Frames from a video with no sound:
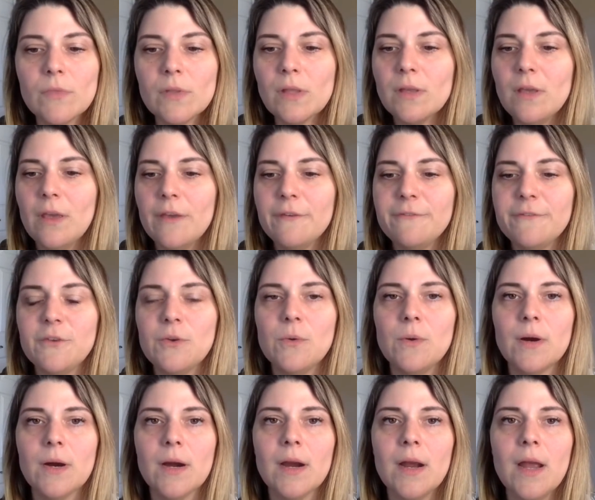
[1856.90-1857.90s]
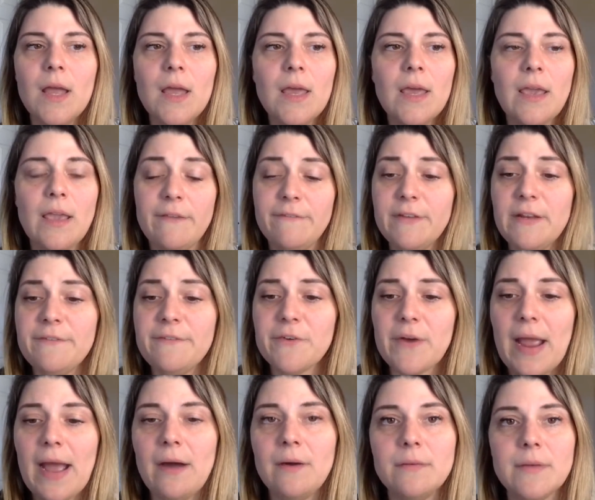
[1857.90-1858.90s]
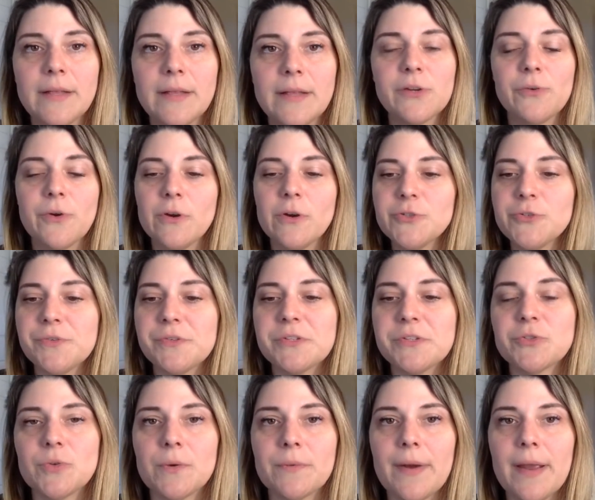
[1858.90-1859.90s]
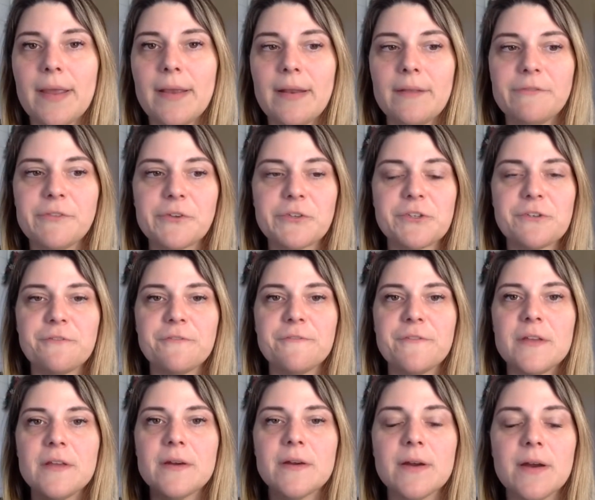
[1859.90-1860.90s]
Even if you're out at the grocery store, right? If there's a fear